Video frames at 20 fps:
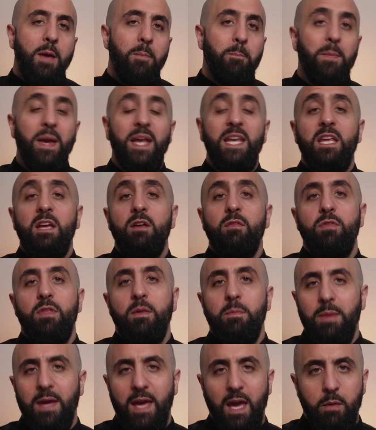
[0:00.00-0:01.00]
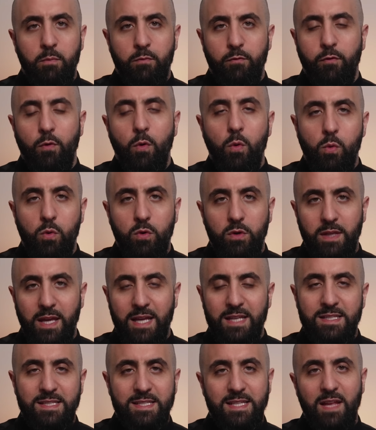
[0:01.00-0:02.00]
Many of them came forward
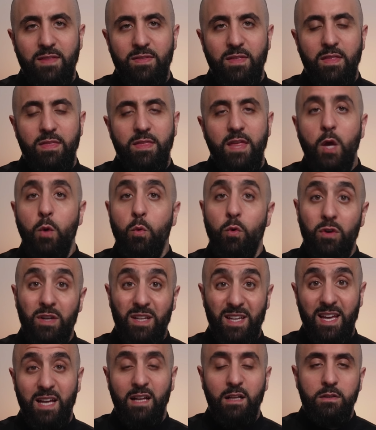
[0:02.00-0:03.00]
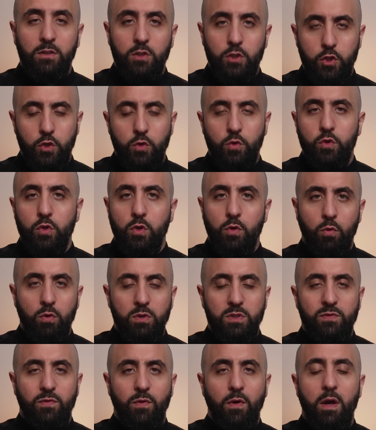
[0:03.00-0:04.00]
and said that they were killed due to
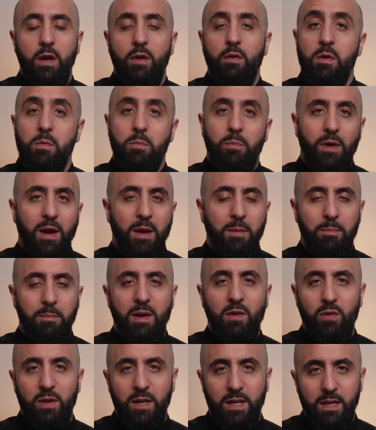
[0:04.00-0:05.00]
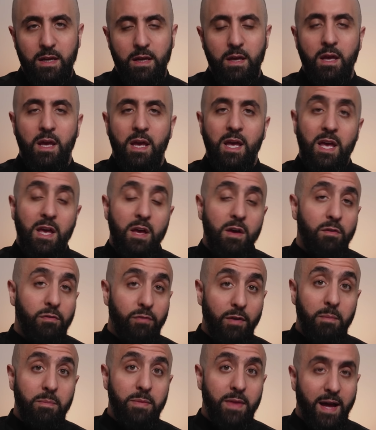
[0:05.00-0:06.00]
crossfire and primarily
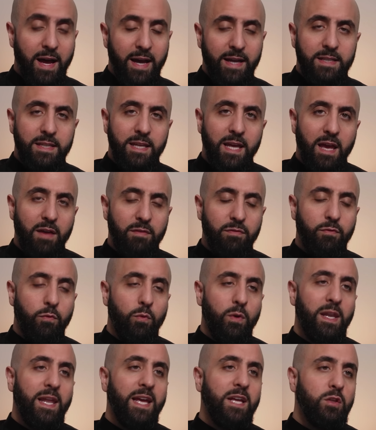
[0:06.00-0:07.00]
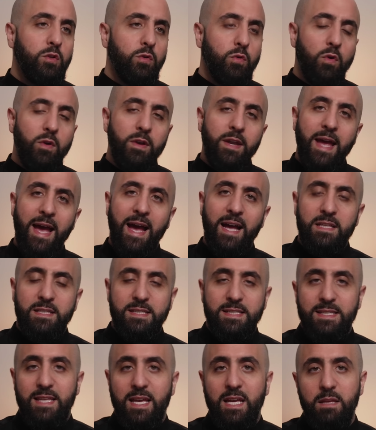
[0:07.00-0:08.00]
from the IDF. We later on
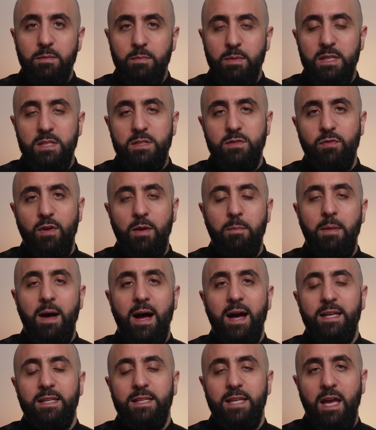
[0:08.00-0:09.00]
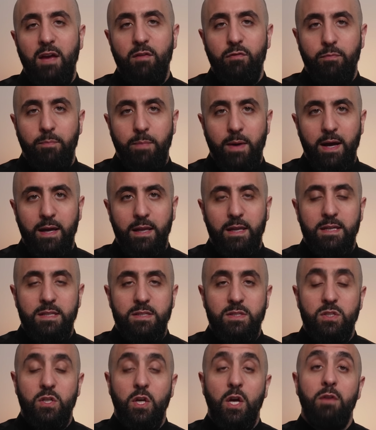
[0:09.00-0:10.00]
had statements from IDF
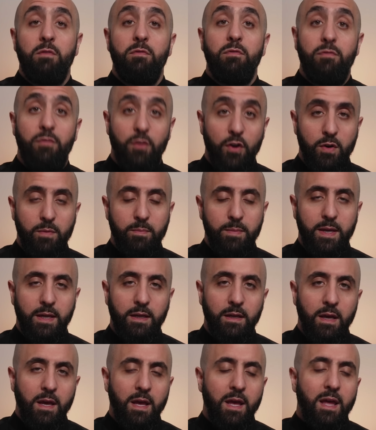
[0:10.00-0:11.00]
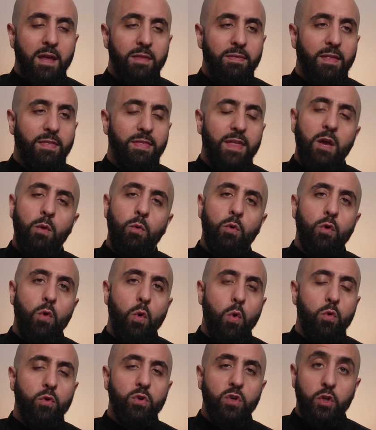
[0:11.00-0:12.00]
pilots confirming that they were
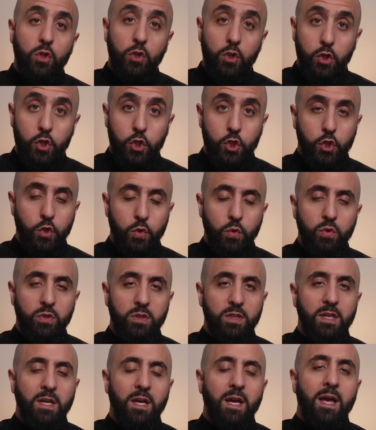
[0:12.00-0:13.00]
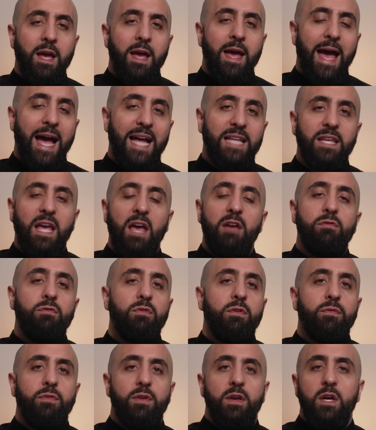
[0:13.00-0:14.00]
ordered to shoot at
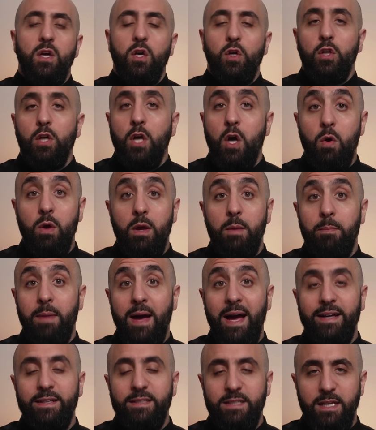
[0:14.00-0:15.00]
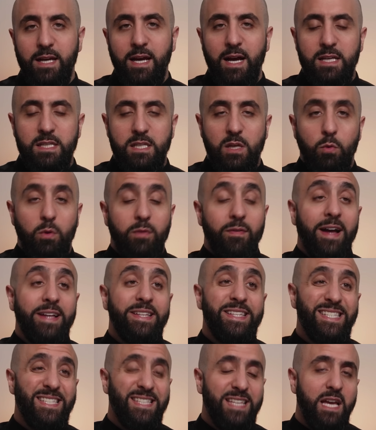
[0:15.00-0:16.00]
every vehicle going back to Gaza. We've
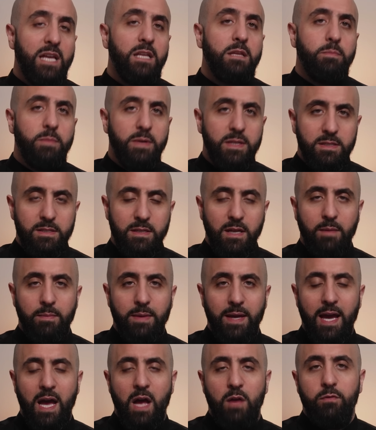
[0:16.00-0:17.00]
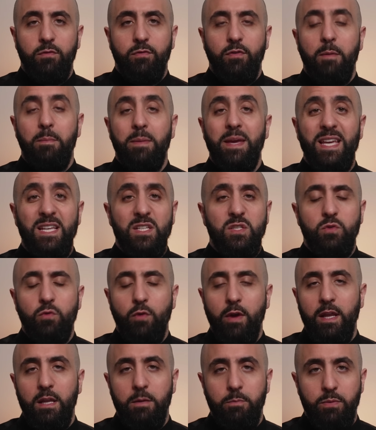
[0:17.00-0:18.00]
had statements coming out from
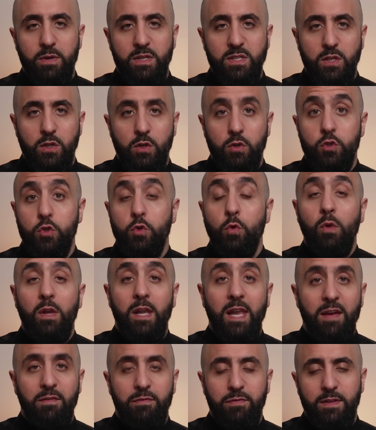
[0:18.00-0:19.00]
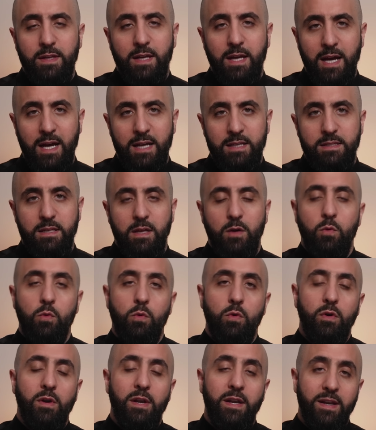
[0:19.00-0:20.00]
Israeli prisoners who left Gaza,
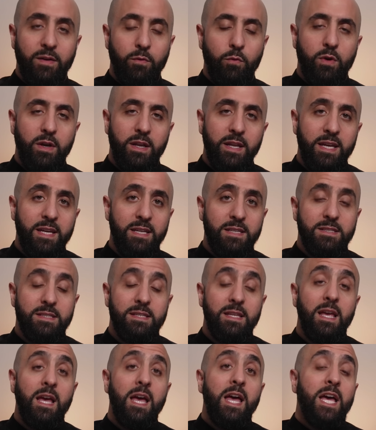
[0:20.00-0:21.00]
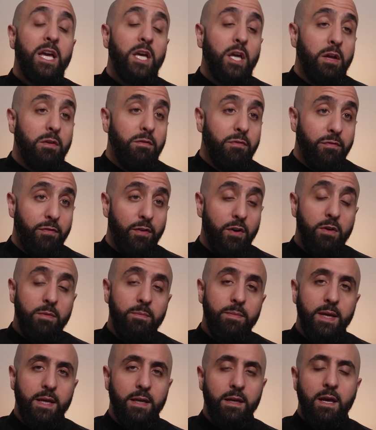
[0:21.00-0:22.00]
who were released,
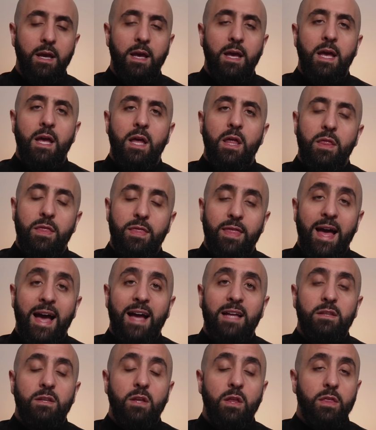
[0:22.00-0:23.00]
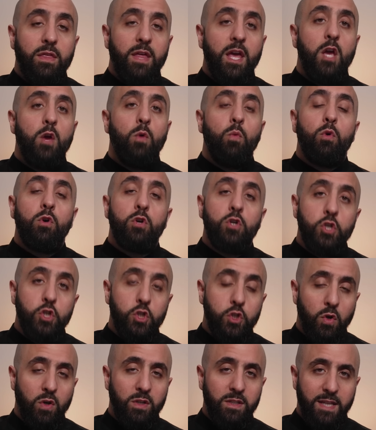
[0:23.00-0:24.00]
confirming that they were
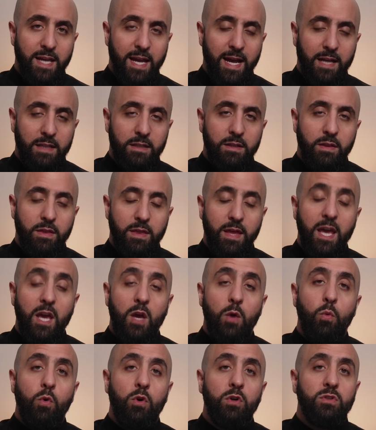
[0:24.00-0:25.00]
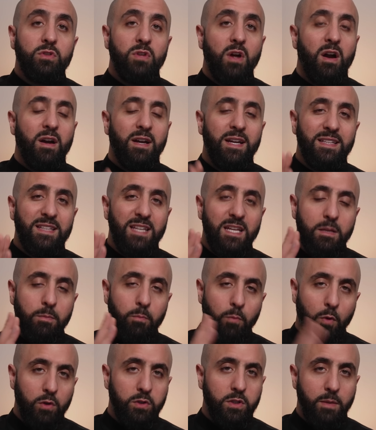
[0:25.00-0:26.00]
shot at, they were targeted
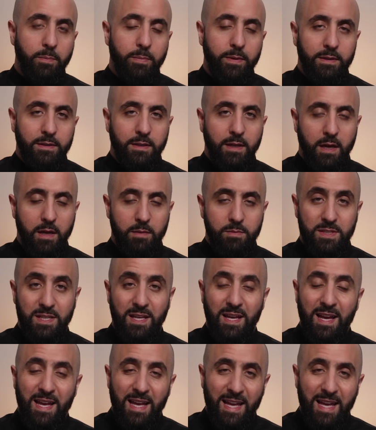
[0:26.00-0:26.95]
multiple times